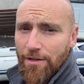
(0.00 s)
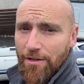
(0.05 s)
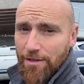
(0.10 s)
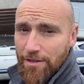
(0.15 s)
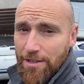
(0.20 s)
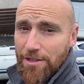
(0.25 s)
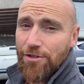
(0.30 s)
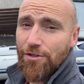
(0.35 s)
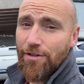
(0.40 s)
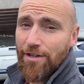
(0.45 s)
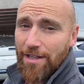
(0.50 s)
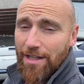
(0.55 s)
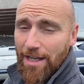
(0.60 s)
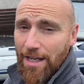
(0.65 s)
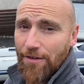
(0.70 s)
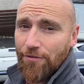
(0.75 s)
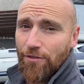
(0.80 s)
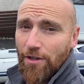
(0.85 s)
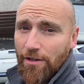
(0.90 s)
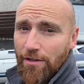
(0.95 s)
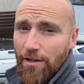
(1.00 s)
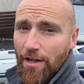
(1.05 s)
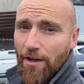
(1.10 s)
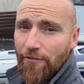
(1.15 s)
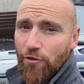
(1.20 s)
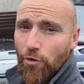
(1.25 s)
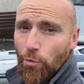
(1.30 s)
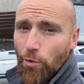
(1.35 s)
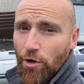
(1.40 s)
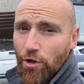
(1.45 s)
yesterday evening
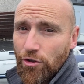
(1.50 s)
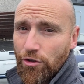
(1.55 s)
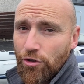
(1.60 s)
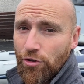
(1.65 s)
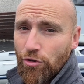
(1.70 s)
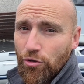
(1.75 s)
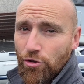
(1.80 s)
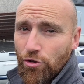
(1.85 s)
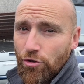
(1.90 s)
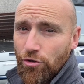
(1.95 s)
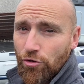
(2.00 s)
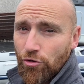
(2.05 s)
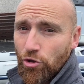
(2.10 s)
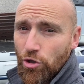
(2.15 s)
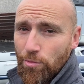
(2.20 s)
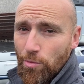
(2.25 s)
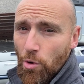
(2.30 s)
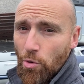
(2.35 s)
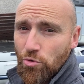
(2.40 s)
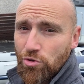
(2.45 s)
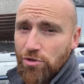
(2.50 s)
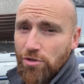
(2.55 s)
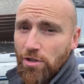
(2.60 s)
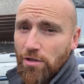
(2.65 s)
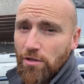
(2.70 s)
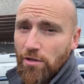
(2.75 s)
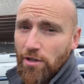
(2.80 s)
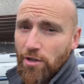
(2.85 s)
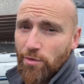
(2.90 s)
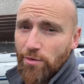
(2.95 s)
after work to do the 2 boats.
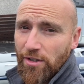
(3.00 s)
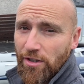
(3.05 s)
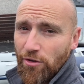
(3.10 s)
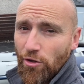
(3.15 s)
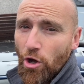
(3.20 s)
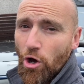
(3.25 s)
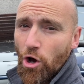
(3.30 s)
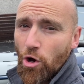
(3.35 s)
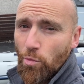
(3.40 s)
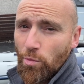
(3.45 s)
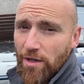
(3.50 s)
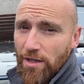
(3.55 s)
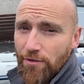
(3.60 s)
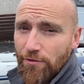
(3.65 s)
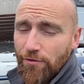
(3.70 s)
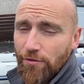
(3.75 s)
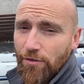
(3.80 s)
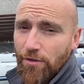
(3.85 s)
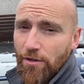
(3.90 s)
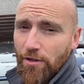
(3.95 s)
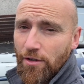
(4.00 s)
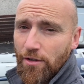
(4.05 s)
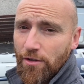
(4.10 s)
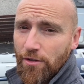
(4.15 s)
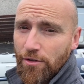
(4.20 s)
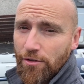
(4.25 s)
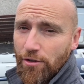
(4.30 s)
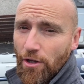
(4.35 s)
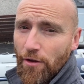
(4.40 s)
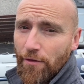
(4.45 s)
I only got the Honwave
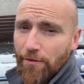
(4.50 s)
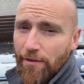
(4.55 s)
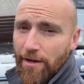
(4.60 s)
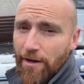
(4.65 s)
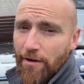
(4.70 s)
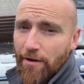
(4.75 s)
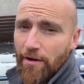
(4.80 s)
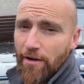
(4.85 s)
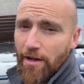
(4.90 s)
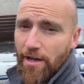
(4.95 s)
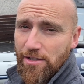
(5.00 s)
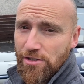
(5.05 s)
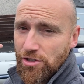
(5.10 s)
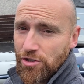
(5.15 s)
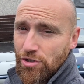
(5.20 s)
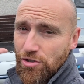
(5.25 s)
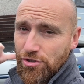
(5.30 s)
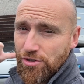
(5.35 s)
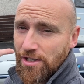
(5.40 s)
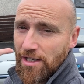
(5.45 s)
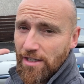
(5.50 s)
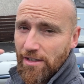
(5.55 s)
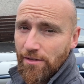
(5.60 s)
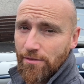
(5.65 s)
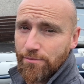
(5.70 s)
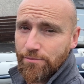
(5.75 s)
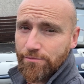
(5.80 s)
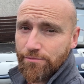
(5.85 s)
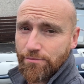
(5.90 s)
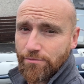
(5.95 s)
done there, as you just seen.
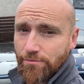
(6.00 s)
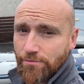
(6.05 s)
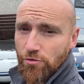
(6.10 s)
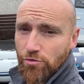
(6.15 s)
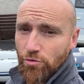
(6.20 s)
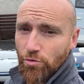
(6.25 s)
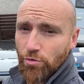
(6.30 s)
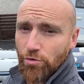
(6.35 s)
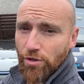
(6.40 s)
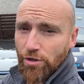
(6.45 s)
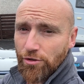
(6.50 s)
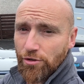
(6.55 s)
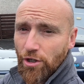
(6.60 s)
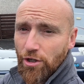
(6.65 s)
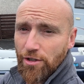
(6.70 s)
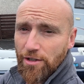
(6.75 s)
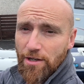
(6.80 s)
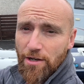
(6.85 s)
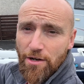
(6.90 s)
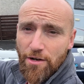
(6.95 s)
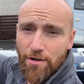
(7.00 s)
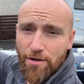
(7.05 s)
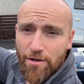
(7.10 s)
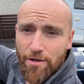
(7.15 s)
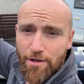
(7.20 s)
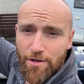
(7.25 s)
So I'm going to get down here